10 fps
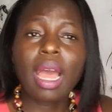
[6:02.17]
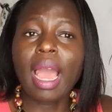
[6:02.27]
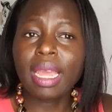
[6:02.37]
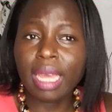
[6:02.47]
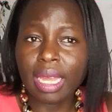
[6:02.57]

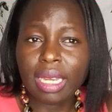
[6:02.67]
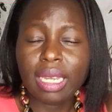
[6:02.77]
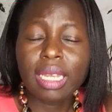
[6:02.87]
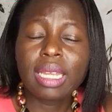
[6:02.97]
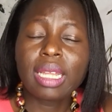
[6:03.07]
again,
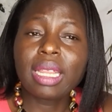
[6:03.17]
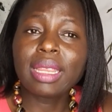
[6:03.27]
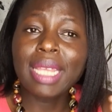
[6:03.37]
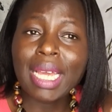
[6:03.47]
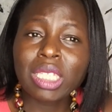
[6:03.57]

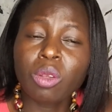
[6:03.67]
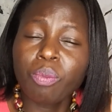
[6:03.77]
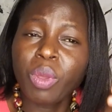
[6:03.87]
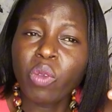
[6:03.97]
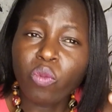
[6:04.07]

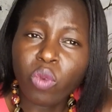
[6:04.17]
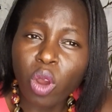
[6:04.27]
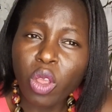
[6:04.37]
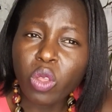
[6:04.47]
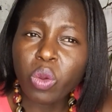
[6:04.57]
that
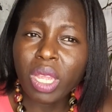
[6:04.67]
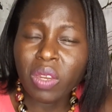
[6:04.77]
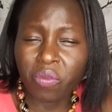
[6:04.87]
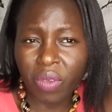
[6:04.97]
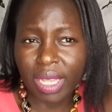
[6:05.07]
before you
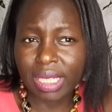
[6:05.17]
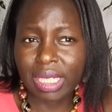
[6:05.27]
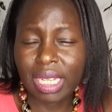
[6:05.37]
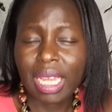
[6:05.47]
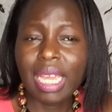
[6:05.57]

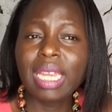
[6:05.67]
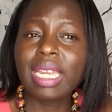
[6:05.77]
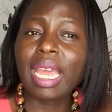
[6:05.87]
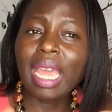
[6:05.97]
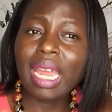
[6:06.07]
invest
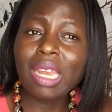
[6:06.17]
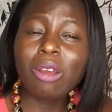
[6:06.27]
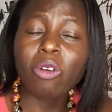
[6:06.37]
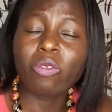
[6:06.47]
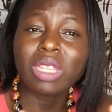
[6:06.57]
in
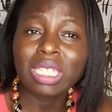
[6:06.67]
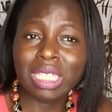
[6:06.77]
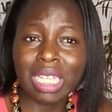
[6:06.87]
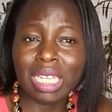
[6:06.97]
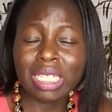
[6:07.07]
any of these
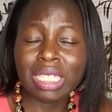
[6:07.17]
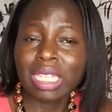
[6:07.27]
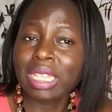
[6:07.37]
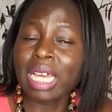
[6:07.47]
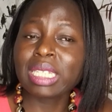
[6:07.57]
things
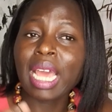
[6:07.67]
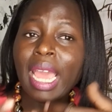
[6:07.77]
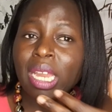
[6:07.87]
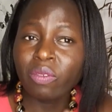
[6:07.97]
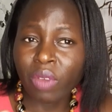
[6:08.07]
that I
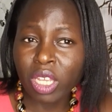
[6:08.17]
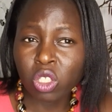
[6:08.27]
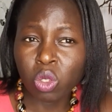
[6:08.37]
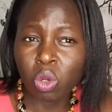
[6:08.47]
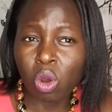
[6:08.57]

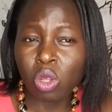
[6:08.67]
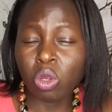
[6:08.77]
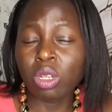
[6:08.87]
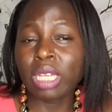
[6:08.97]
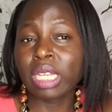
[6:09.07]
advise you
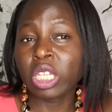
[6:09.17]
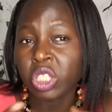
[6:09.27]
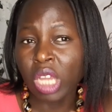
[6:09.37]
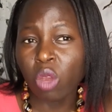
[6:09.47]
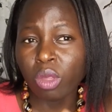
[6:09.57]
on or that I
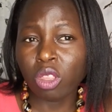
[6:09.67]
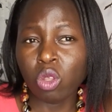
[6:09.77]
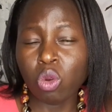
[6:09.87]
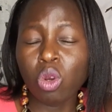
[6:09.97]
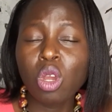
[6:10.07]
share with
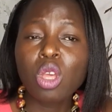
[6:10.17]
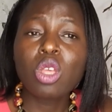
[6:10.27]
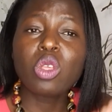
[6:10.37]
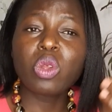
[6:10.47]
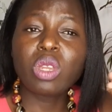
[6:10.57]
you,
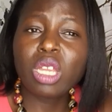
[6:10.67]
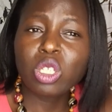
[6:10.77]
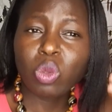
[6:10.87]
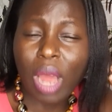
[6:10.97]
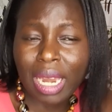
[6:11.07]
you
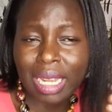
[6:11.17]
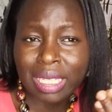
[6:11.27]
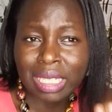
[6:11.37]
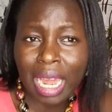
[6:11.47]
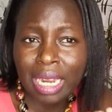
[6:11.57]
need to
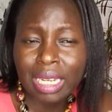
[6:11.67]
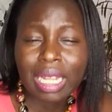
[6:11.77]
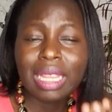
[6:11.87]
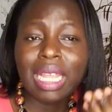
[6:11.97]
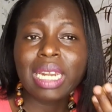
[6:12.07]

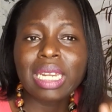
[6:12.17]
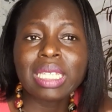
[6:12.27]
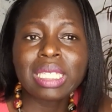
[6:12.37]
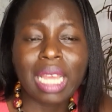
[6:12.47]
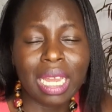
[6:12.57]
understand the
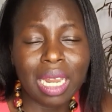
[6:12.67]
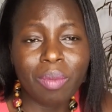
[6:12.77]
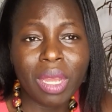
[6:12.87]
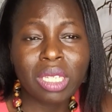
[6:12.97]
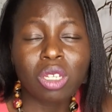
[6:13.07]
risk
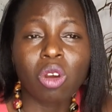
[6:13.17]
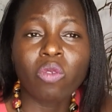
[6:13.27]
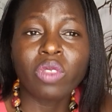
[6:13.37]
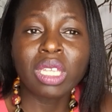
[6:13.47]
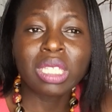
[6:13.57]
element
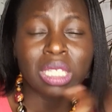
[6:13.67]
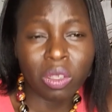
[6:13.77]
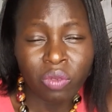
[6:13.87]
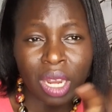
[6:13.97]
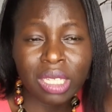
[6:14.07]
of these
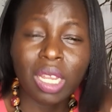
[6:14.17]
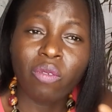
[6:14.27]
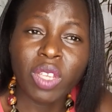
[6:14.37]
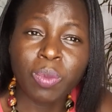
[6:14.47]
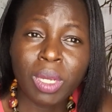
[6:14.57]
different
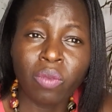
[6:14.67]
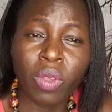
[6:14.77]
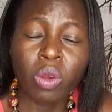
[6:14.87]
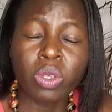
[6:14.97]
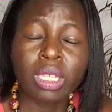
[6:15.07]
investment
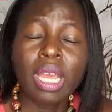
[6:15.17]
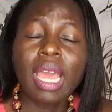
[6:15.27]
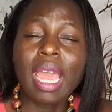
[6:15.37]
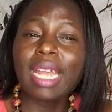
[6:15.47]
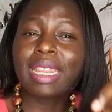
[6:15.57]
vehicles.
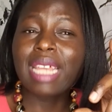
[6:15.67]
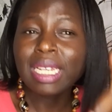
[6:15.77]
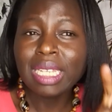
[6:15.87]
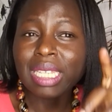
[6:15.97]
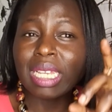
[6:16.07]
And
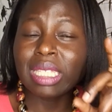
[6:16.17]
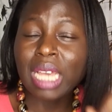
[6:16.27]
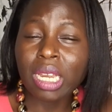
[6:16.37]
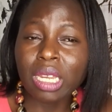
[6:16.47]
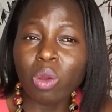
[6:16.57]
that is
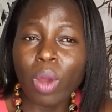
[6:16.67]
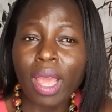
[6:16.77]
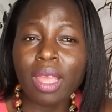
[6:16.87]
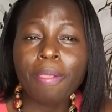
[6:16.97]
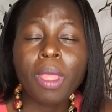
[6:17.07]
exactly
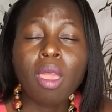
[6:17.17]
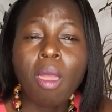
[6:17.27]
why